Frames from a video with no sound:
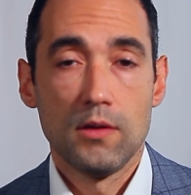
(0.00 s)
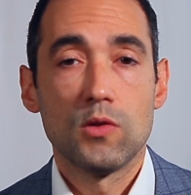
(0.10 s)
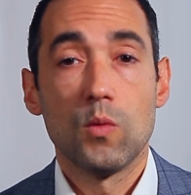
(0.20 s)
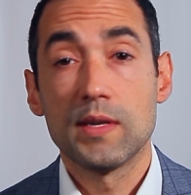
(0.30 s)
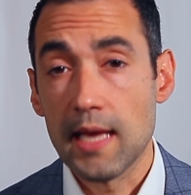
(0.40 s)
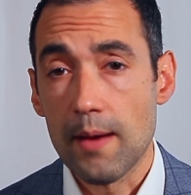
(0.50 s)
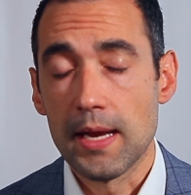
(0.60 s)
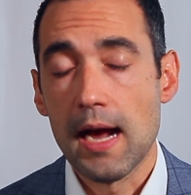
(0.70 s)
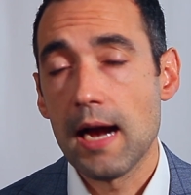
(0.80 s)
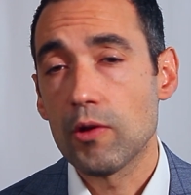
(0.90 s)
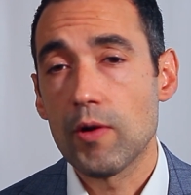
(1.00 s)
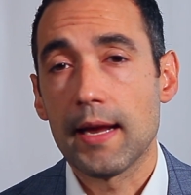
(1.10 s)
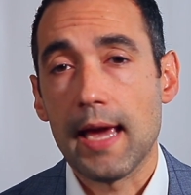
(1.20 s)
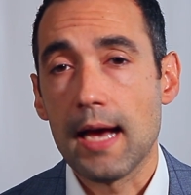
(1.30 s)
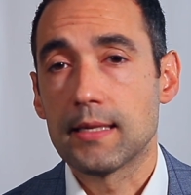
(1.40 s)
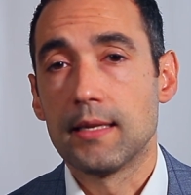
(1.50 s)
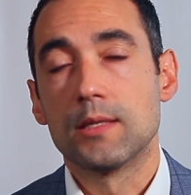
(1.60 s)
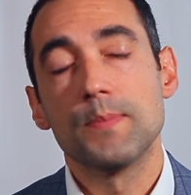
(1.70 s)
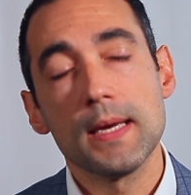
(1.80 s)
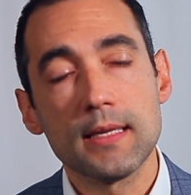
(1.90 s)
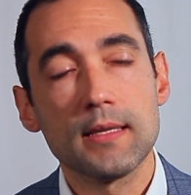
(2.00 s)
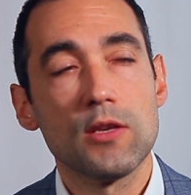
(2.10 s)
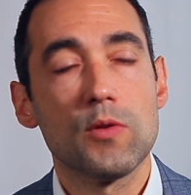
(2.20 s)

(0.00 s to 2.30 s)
So, what does that mean? Hyaluronic acid is basically,